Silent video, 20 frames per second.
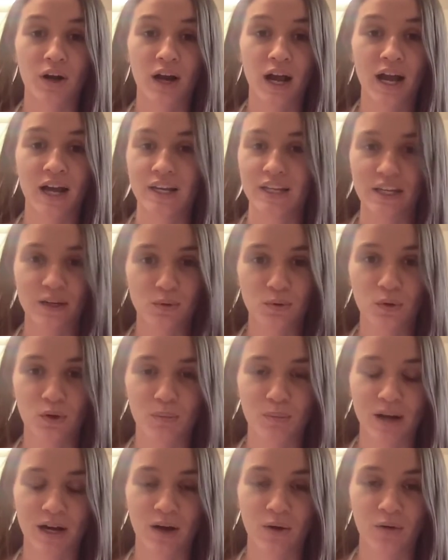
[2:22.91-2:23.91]
had equal
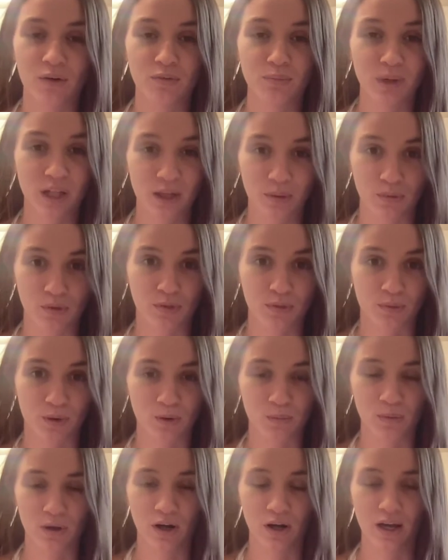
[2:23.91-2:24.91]
amount of playing with the
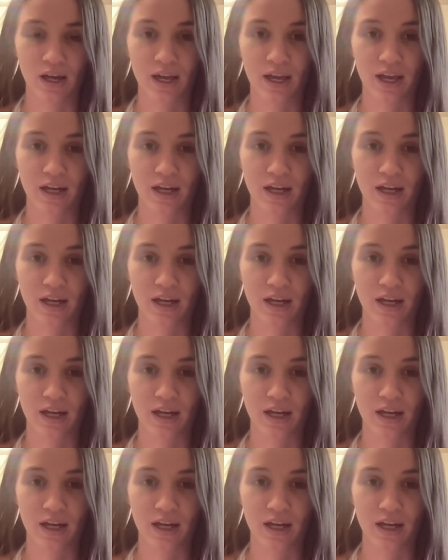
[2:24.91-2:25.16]
robot